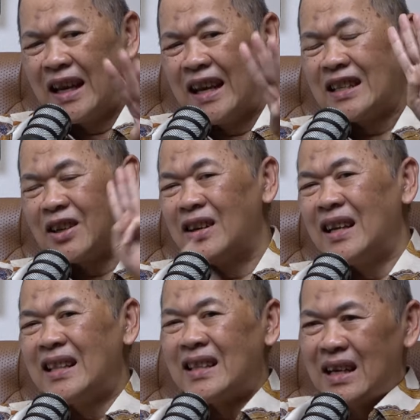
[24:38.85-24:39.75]
is
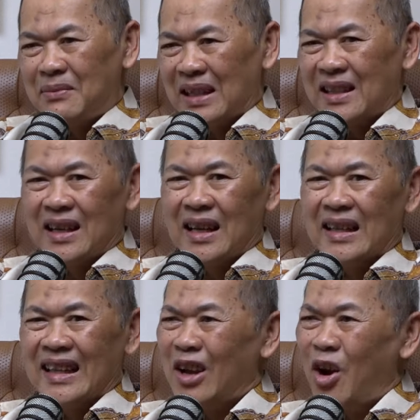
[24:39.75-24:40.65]
only three material
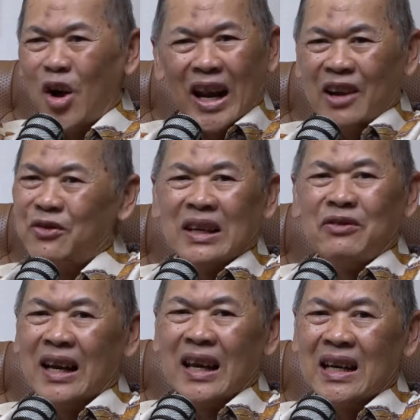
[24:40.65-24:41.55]
that all
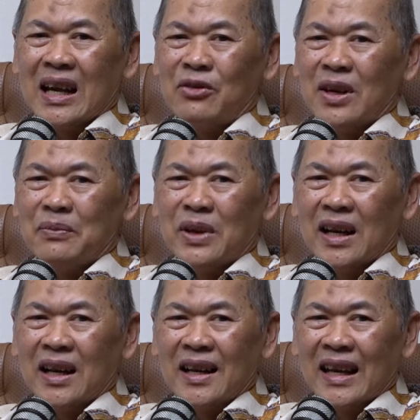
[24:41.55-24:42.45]
everywhere in available